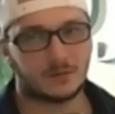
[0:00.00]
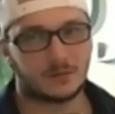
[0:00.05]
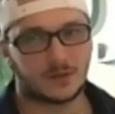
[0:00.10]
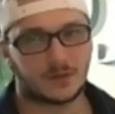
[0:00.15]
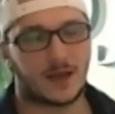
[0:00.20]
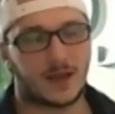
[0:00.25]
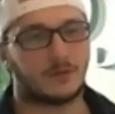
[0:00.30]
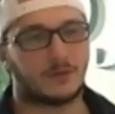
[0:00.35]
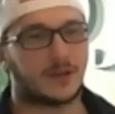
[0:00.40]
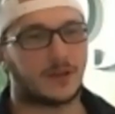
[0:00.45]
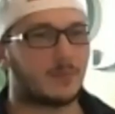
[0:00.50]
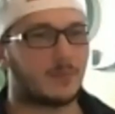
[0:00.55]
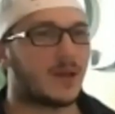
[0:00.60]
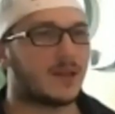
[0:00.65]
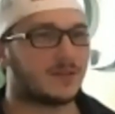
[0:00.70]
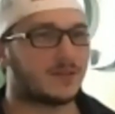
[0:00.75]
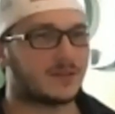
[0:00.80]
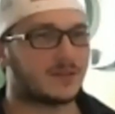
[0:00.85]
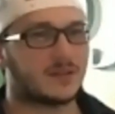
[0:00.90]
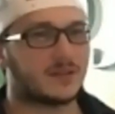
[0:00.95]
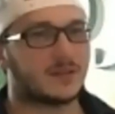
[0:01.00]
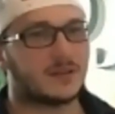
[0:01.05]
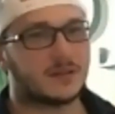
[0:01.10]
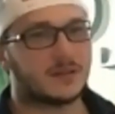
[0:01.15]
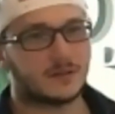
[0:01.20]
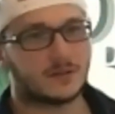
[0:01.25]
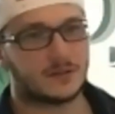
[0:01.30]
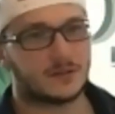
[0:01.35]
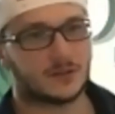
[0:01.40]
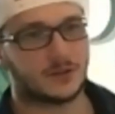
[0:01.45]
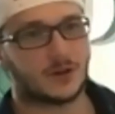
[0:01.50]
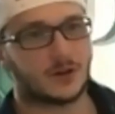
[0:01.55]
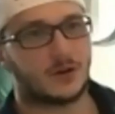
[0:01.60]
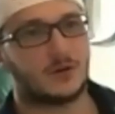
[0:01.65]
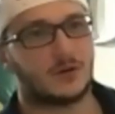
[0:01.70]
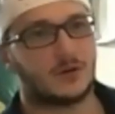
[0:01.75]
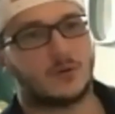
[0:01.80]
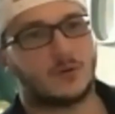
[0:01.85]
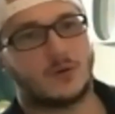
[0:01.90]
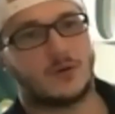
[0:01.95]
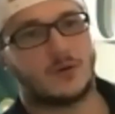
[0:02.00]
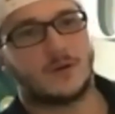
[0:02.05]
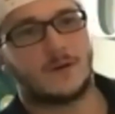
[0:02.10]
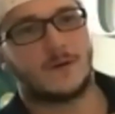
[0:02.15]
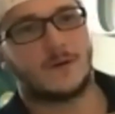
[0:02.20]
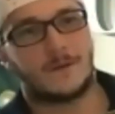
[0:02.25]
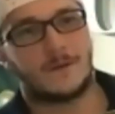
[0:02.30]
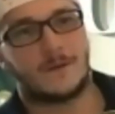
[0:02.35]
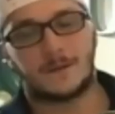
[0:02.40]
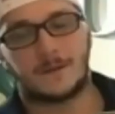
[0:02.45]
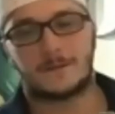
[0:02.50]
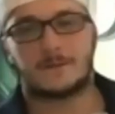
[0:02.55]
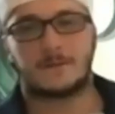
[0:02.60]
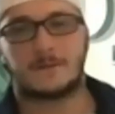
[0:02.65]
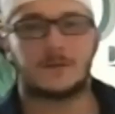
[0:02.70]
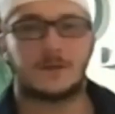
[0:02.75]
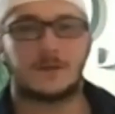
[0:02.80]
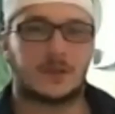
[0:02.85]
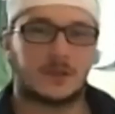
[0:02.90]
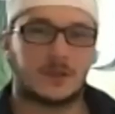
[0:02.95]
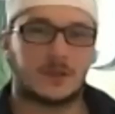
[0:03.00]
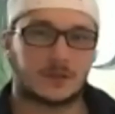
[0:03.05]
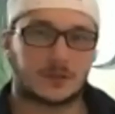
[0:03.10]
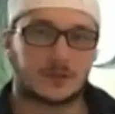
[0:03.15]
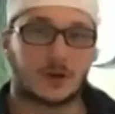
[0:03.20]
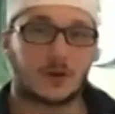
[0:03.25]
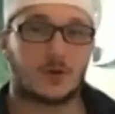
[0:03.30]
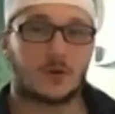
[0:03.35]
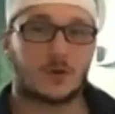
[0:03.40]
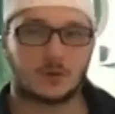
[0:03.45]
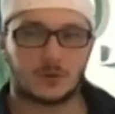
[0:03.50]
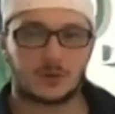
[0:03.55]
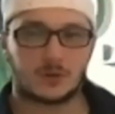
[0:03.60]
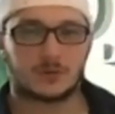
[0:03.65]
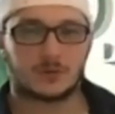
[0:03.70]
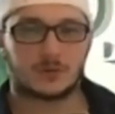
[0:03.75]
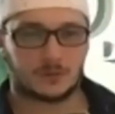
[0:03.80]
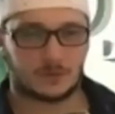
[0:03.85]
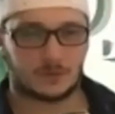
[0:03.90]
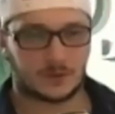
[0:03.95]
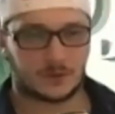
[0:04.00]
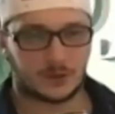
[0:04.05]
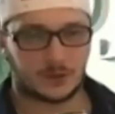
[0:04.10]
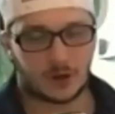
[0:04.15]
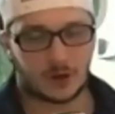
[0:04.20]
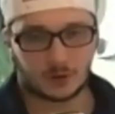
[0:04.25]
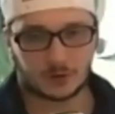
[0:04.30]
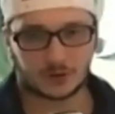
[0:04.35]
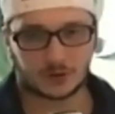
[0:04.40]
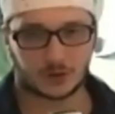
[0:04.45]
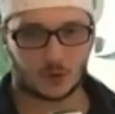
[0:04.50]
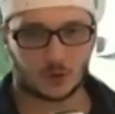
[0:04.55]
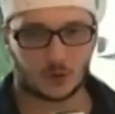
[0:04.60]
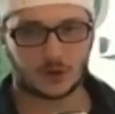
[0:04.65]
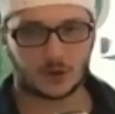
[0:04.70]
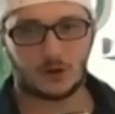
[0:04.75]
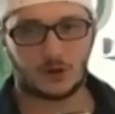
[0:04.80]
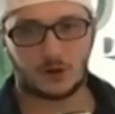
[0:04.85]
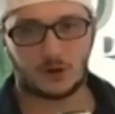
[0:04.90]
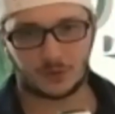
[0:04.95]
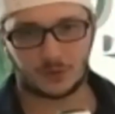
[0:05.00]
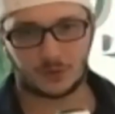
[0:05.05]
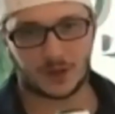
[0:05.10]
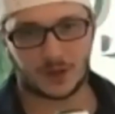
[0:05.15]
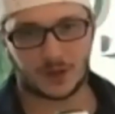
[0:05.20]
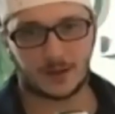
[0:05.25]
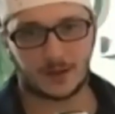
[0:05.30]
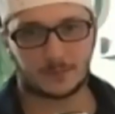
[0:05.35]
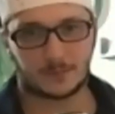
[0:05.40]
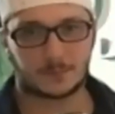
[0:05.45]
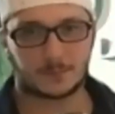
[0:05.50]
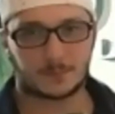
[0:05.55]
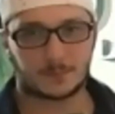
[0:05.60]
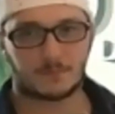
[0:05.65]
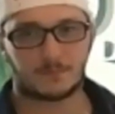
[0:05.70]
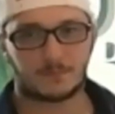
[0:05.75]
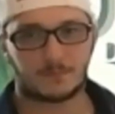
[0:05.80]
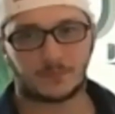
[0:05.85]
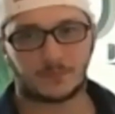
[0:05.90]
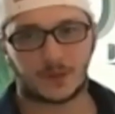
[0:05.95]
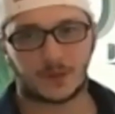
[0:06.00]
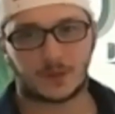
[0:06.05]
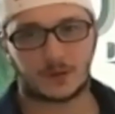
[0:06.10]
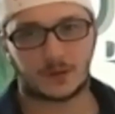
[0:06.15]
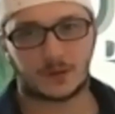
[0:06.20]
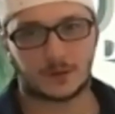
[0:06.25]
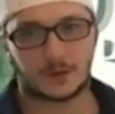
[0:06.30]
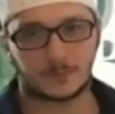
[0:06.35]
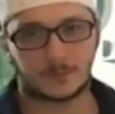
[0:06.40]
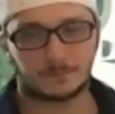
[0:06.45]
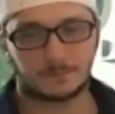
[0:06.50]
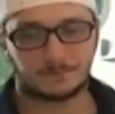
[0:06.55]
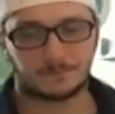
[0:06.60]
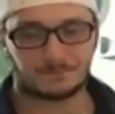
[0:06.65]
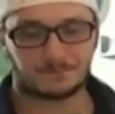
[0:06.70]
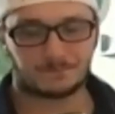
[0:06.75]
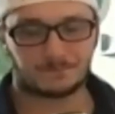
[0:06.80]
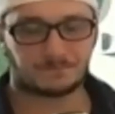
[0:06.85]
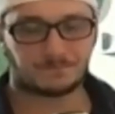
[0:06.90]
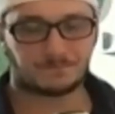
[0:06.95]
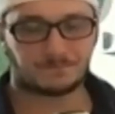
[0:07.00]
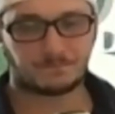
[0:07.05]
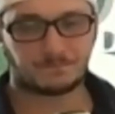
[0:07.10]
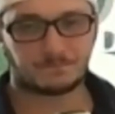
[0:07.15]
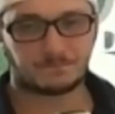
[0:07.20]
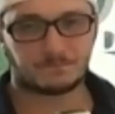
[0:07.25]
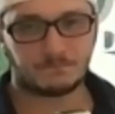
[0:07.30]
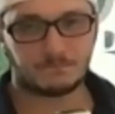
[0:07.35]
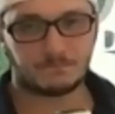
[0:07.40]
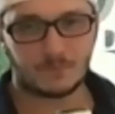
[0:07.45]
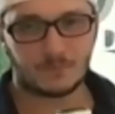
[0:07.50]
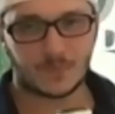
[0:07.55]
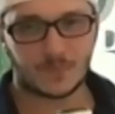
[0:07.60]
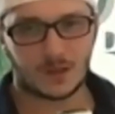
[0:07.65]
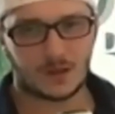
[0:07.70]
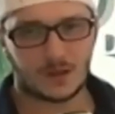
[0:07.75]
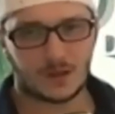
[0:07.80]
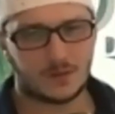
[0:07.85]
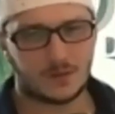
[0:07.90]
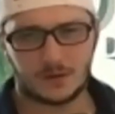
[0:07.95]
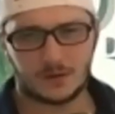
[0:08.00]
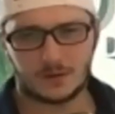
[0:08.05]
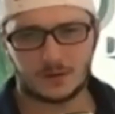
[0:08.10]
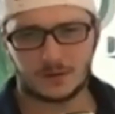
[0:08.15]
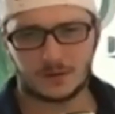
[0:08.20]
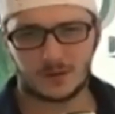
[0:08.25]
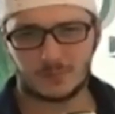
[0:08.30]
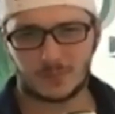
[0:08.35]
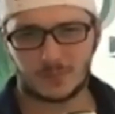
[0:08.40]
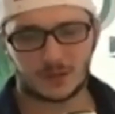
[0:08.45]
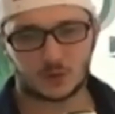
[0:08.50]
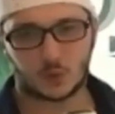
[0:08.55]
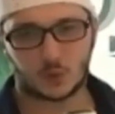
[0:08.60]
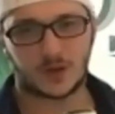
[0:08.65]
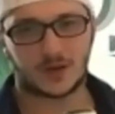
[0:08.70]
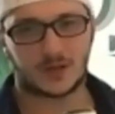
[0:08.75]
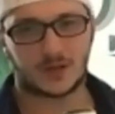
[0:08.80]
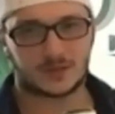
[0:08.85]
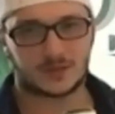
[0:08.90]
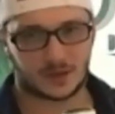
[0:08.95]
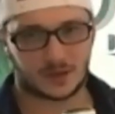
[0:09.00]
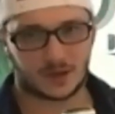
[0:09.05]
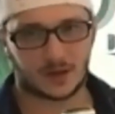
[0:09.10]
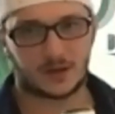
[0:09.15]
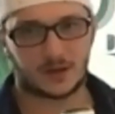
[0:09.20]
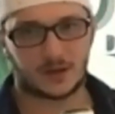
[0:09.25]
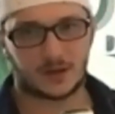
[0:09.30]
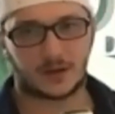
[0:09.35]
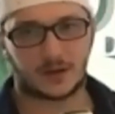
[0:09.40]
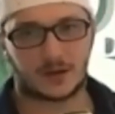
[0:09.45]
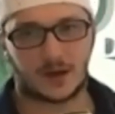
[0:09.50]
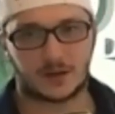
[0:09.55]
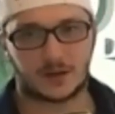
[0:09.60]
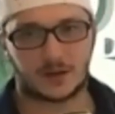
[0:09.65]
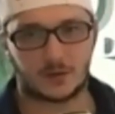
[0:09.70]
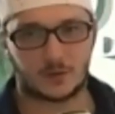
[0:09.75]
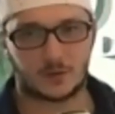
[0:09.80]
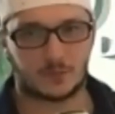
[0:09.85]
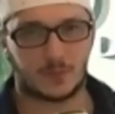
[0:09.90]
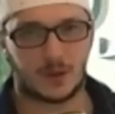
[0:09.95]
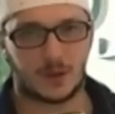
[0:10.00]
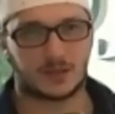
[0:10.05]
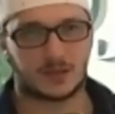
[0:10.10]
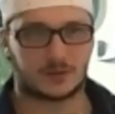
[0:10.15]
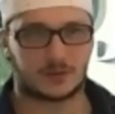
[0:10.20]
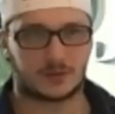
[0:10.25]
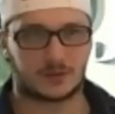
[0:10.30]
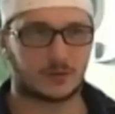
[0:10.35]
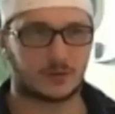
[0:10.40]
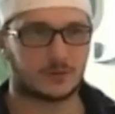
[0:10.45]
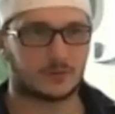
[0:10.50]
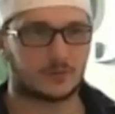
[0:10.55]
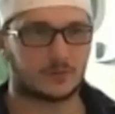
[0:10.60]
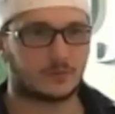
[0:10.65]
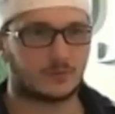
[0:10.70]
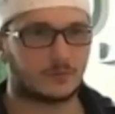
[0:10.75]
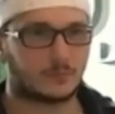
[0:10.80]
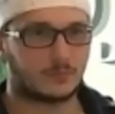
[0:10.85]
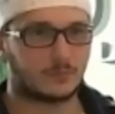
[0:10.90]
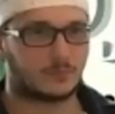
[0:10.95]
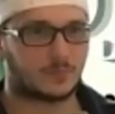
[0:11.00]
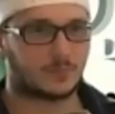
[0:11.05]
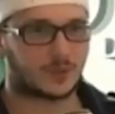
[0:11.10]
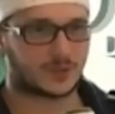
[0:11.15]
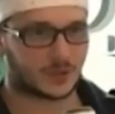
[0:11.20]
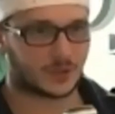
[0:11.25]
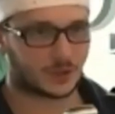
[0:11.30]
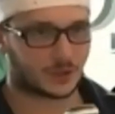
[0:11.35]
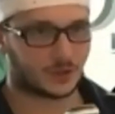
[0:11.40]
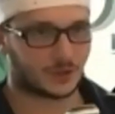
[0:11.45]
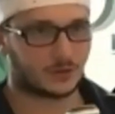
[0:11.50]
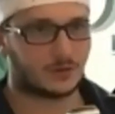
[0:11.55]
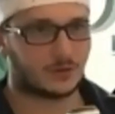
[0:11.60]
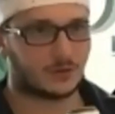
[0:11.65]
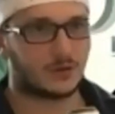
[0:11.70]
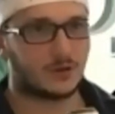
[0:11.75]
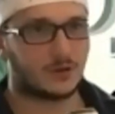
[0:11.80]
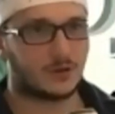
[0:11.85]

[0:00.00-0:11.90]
have like a mentee, you know. So, you know, I was going along with that. Um, and then in my twenties, I, I got a youth pastor position.